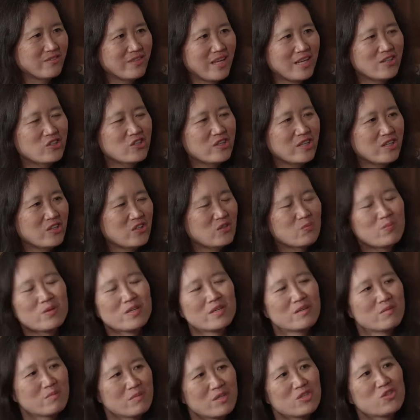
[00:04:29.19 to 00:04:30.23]
of that change, but
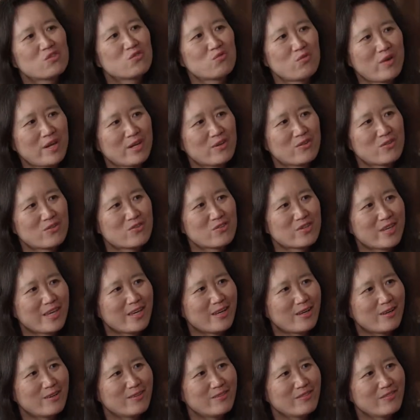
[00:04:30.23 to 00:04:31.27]
on a much grander
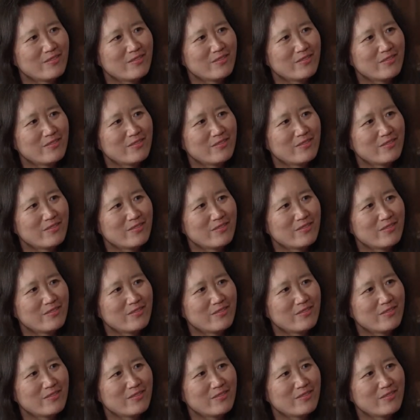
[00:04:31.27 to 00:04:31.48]
scale.